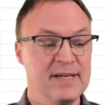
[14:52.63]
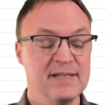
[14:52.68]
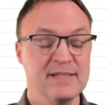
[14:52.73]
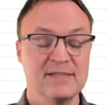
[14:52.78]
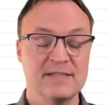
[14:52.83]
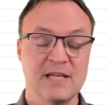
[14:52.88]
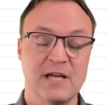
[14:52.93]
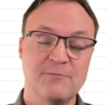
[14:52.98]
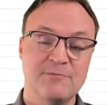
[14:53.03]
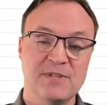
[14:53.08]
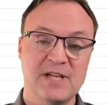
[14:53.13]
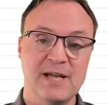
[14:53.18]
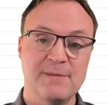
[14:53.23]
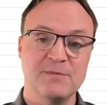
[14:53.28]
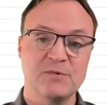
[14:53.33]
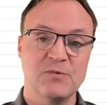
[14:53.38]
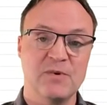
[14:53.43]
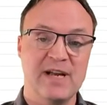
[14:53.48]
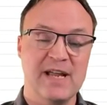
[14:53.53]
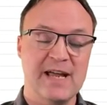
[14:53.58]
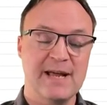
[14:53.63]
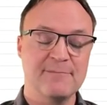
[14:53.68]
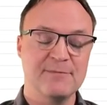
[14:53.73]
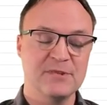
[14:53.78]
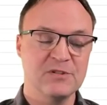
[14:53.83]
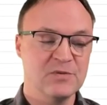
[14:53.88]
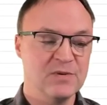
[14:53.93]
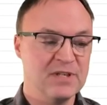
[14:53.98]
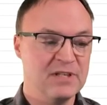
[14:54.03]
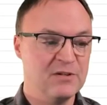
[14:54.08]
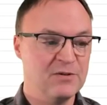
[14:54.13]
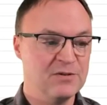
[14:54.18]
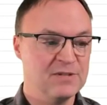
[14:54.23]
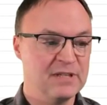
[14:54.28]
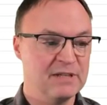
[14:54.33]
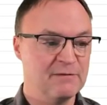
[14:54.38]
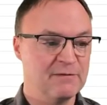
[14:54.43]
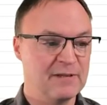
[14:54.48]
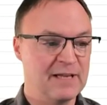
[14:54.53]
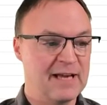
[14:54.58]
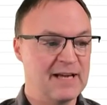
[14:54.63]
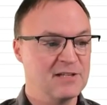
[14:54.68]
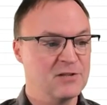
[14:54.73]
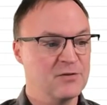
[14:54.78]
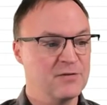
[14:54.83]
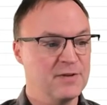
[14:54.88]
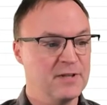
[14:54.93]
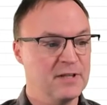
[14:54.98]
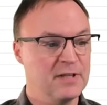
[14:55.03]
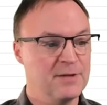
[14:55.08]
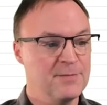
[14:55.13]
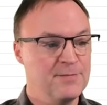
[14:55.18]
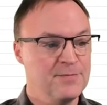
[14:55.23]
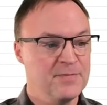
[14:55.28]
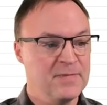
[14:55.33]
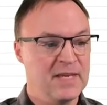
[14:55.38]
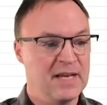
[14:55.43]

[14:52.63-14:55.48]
Sometimes what happens when using flash fill,